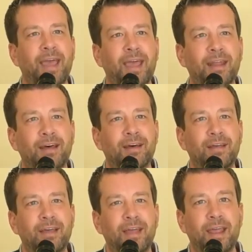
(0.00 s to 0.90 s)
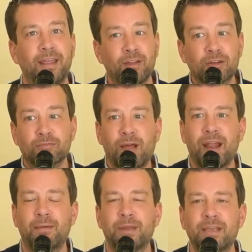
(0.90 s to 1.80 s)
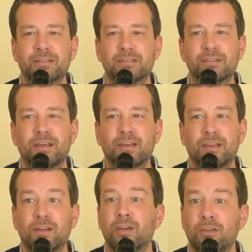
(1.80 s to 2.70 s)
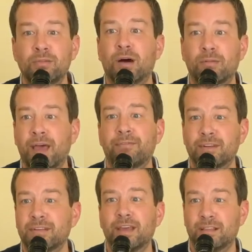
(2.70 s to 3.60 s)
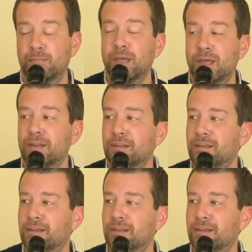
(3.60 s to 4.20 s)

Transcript: and uh, and he looks right at me and he says, You know, you don't have to take the mint.